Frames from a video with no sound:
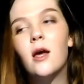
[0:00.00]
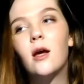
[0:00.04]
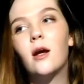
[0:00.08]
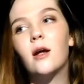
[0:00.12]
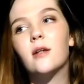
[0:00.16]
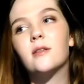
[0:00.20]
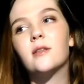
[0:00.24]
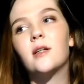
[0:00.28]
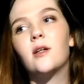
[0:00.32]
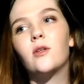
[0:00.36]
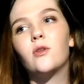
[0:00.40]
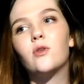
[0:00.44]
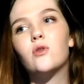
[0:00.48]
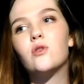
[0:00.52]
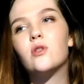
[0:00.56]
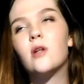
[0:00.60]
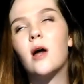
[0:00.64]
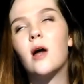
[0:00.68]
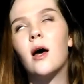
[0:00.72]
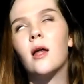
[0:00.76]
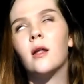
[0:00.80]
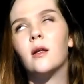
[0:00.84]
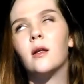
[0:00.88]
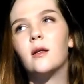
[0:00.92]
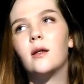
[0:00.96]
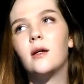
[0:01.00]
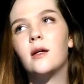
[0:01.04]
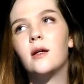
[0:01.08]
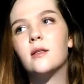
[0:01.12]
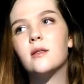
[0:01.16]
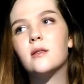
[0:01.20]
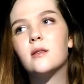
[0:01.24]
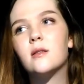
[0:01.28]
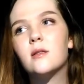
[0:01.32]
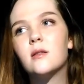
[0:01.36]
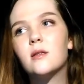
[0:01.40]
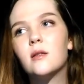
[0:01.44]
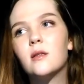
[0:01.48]
because I understand
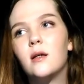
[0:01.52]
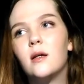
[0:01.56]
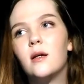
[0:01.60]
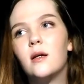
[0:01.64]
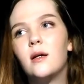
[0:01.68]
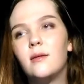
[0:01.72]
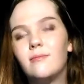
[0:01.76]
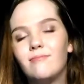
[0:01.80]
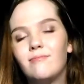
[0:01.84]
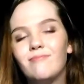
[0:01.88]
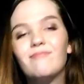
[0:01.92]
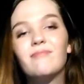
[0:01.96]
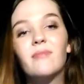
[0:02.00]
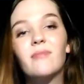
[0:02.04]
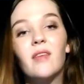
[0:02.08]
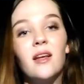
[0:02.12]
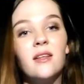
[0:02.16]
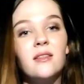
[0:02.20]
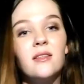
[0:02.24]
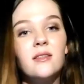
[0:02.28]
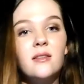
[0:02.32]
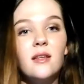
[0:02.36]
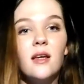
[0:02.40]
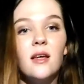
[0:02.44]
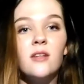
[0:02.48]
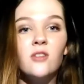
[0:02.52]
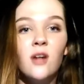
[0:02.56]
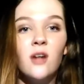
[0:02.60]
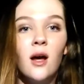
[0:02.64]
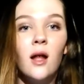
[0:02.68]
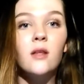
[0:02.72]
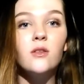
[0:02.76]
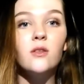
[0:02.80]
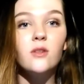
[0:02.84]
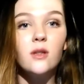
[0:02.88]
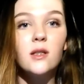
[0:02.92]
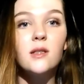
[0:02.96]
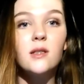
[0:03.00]
it's a
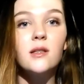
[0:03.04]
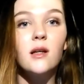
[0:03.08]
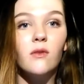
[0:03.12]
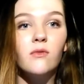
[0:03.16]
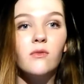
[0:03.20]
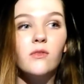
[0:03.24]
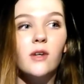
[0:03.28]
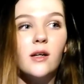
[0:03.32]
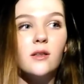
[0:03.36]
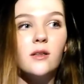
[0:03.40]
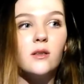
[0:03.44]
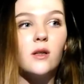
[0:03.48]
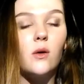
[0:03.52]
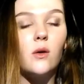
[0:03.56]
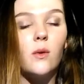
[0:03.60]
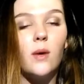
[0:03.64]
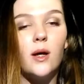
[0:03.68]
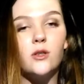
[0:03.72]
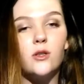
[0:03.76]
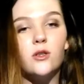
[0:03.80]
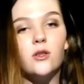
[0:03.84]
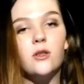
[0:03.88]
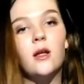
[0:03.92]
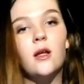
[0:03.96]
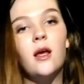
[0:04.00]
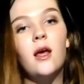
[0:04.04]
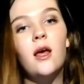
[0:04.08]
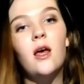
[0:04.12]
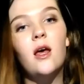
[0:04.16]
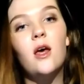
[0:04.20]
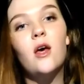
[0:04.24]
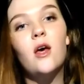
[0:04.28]
challenge in itself to ask a question.